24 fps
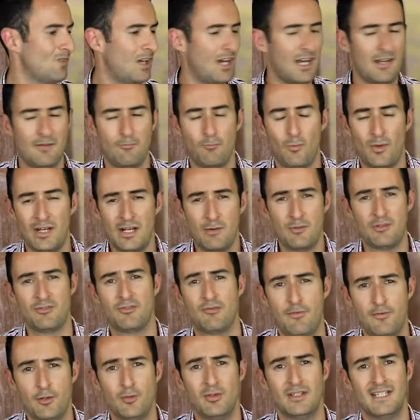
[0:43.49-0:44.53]
When I was
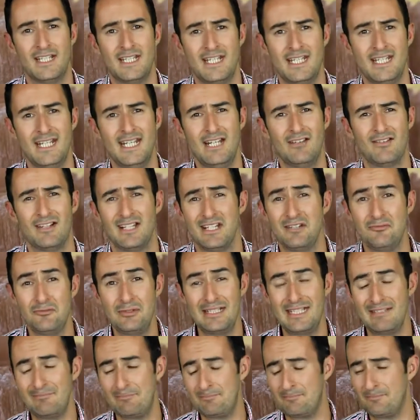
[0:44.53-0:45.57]
reviewing the Gear, I didn't
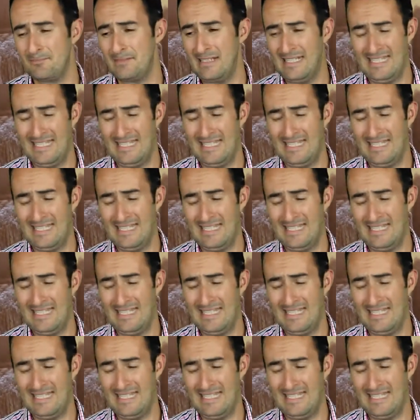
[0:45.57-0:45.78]
really